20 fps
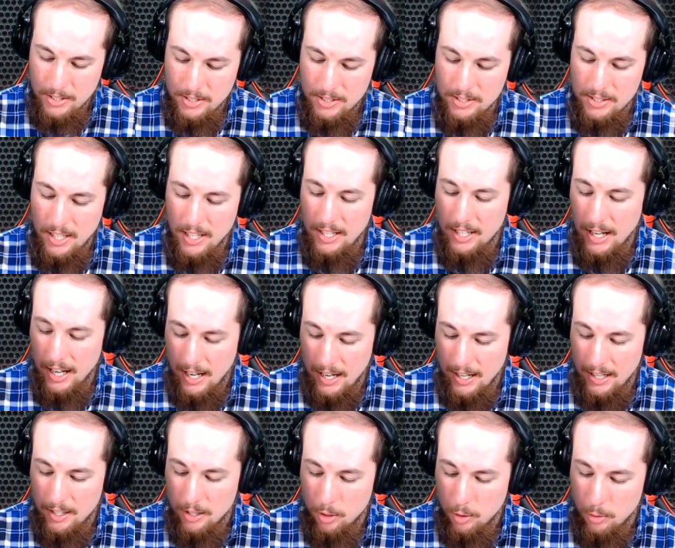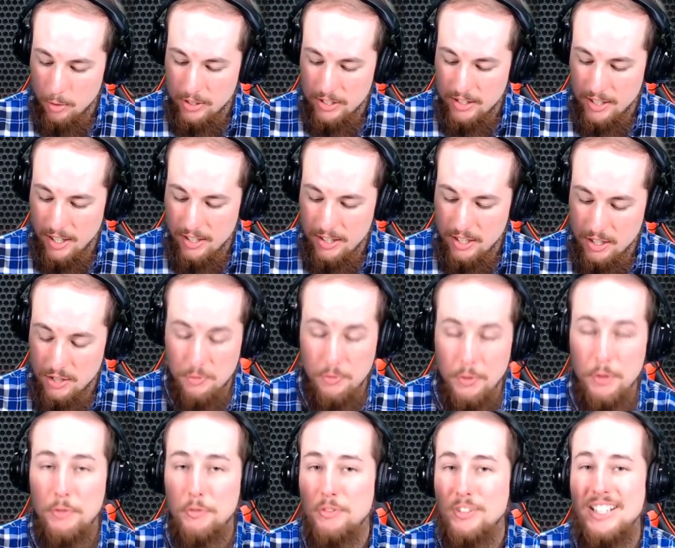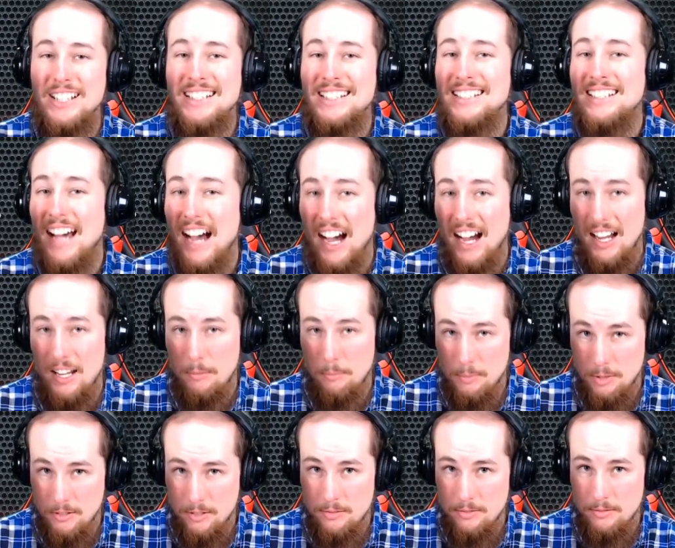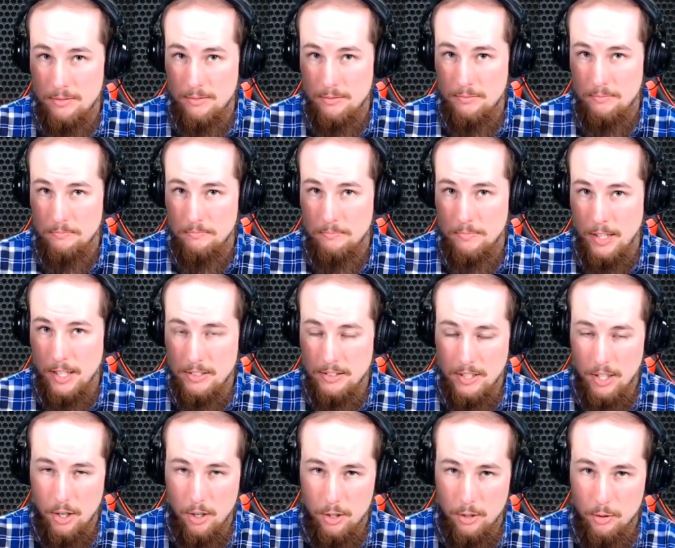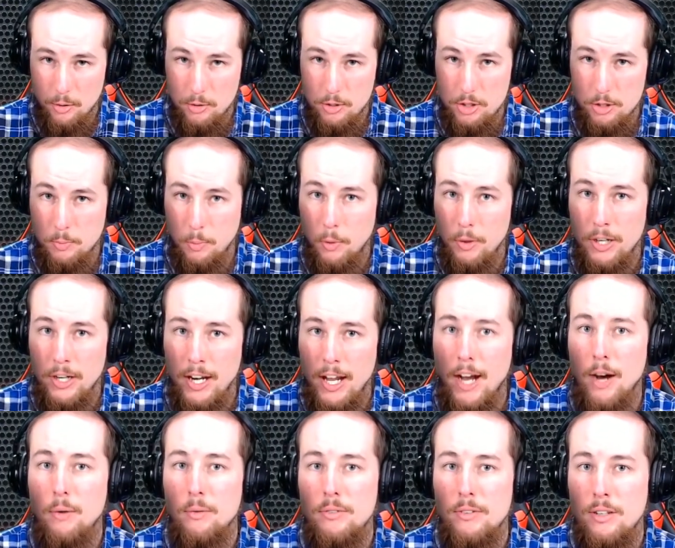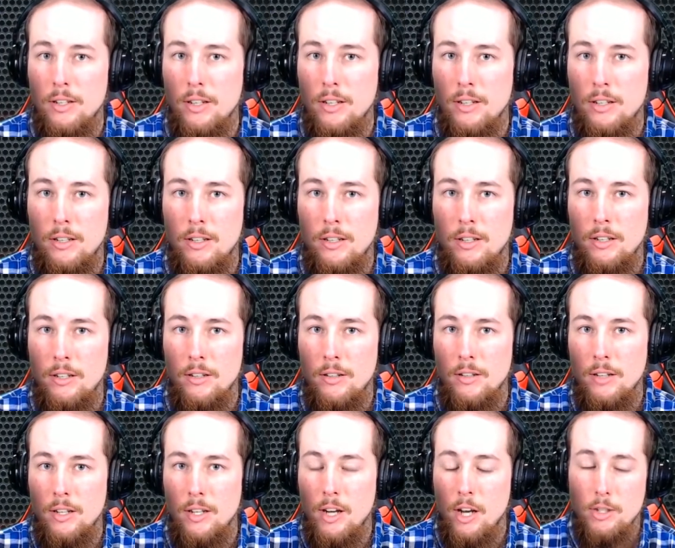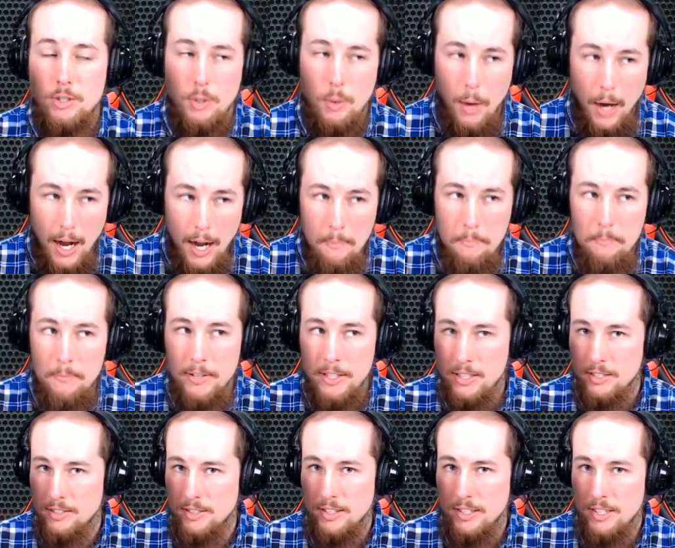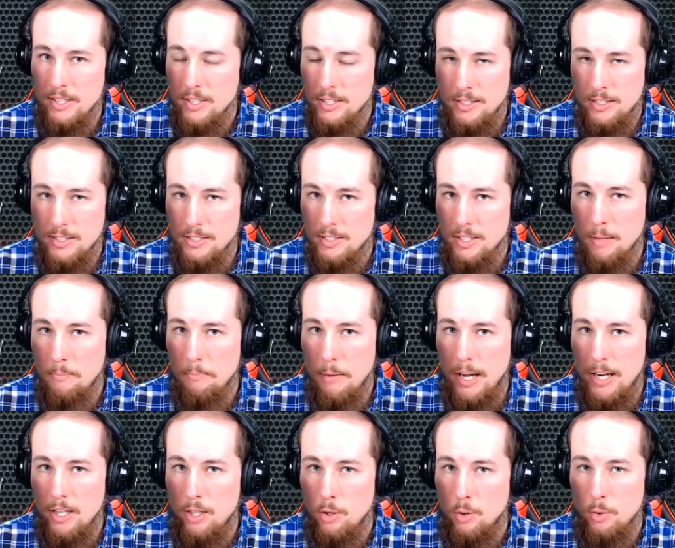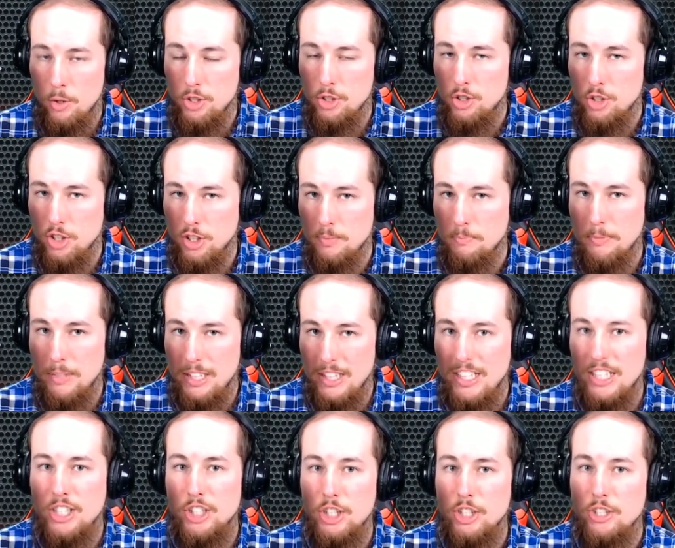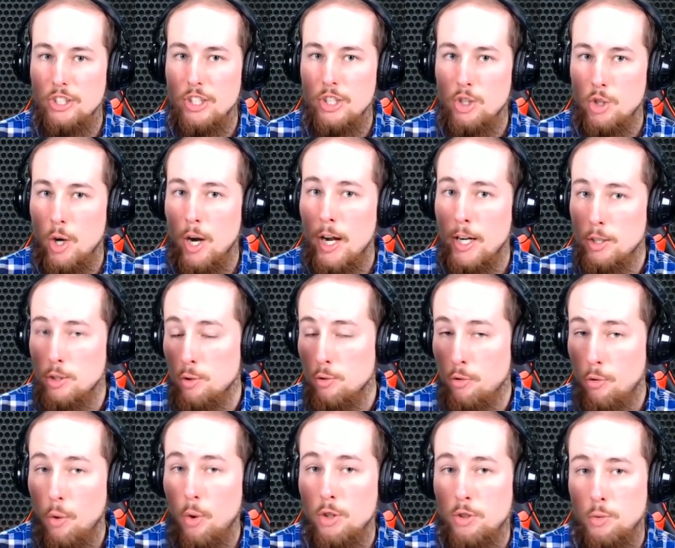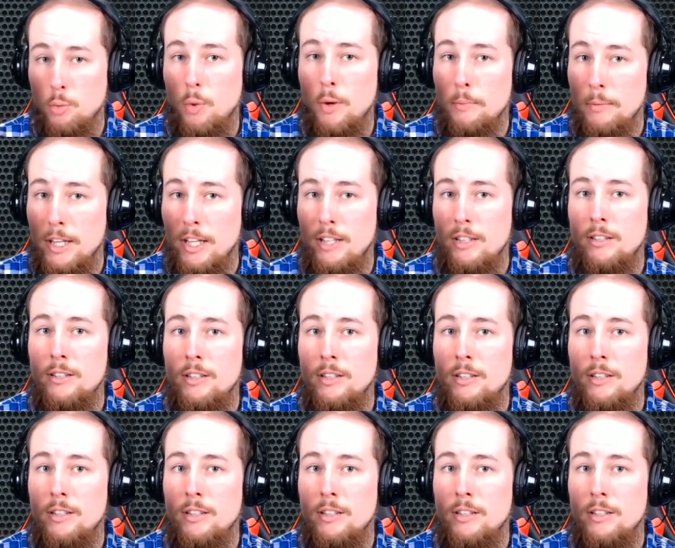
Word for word: is a guy who has done this 15 times, as the article just pointed out. So obviously, this is somebody who is just maliciously trying to force women